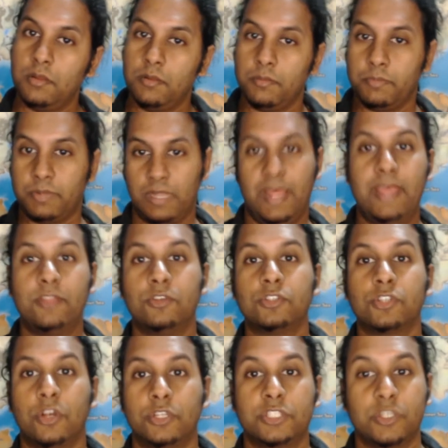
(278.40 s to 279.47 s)
Play those
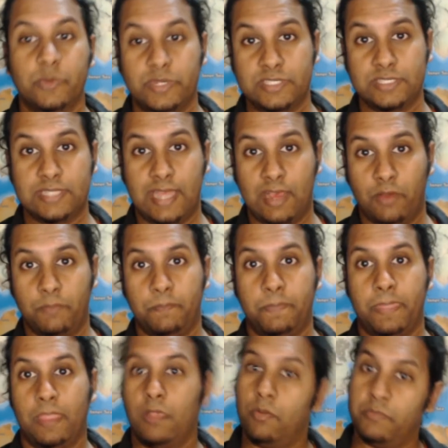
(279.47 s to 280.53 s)
consequences out.
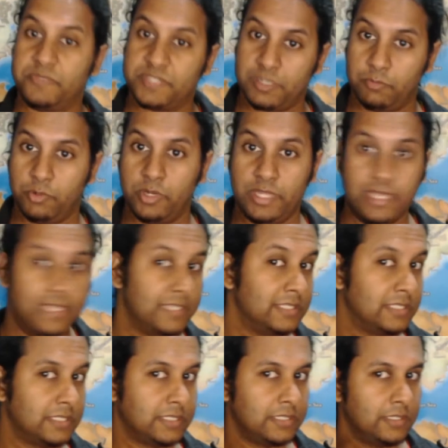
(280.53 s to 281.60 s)
If someone
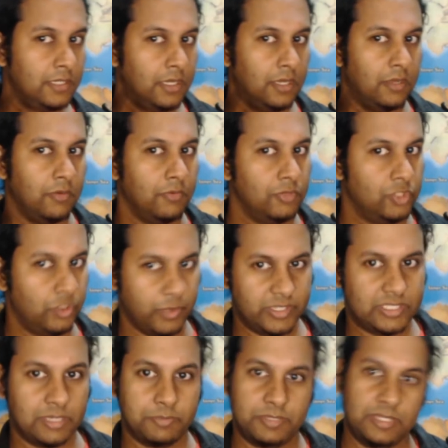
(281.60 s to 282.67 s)
is doing
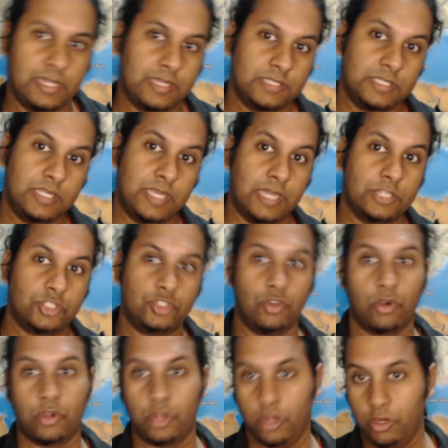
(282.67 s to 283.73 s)
something that is against your
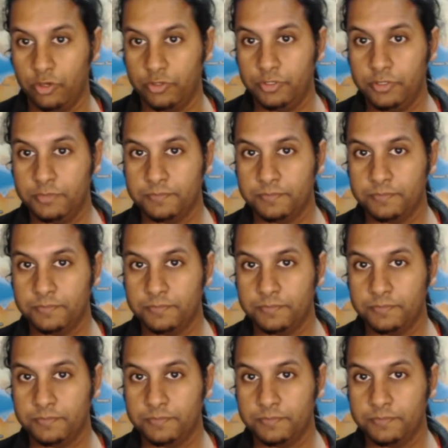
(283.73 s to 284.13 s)
code,